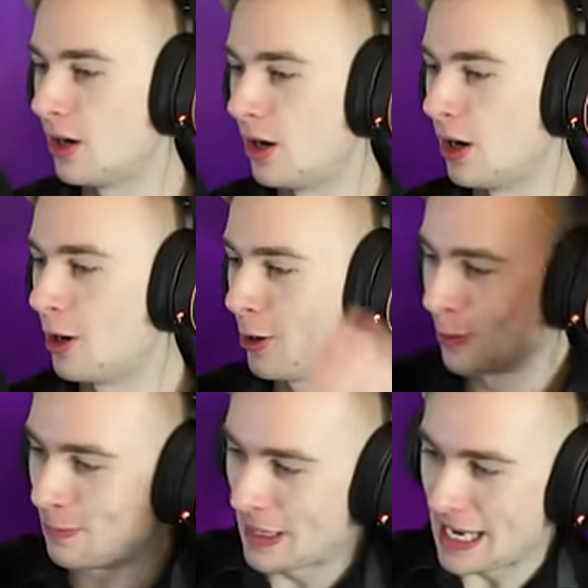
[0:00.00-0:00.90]

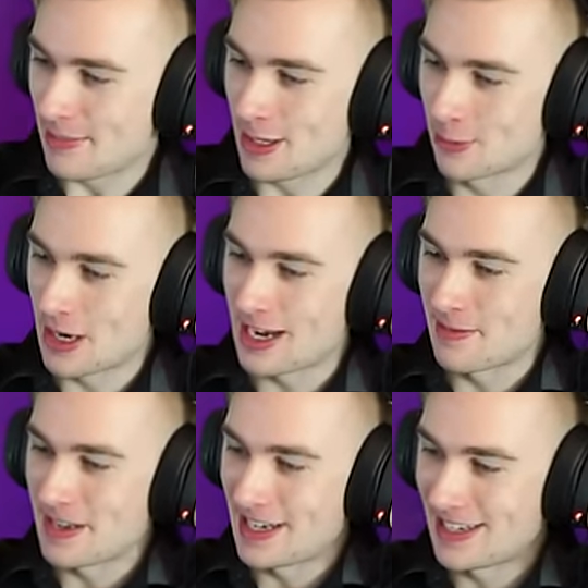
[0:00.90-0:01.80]
Oh, baby. Wait a
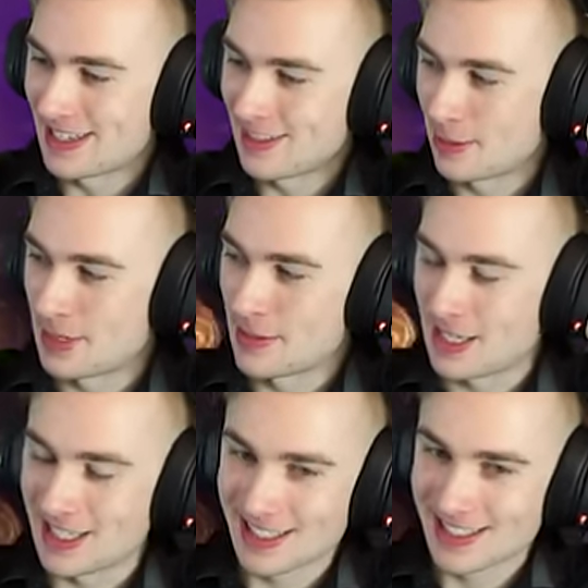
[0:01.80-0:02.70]
minute. Wait a
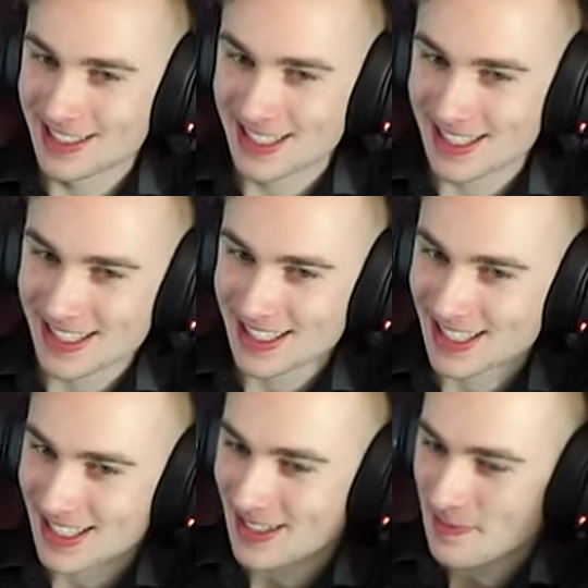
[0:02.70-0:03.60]
minute.
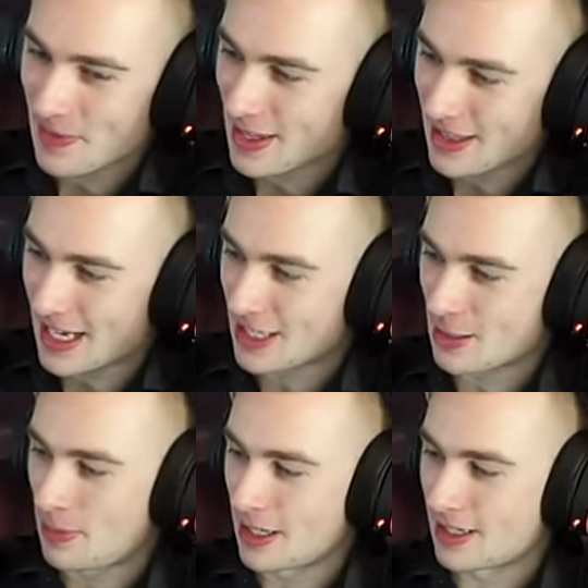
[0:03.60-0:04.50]
That's
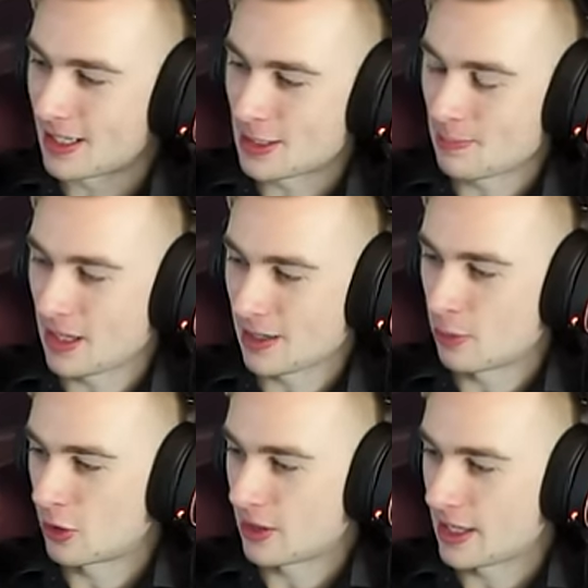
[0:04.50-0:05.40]
a big, that's a big
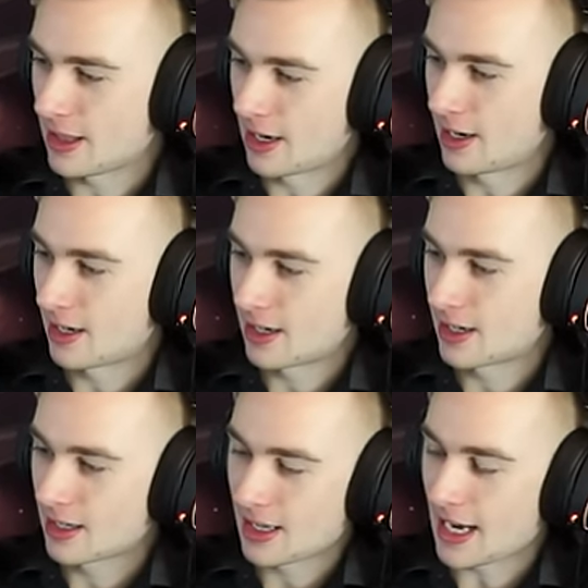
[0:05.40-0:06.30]
boy right there.
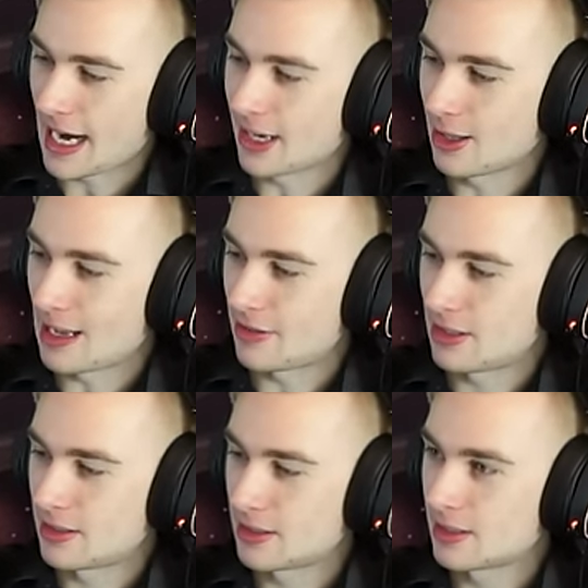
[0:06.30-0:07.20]
811.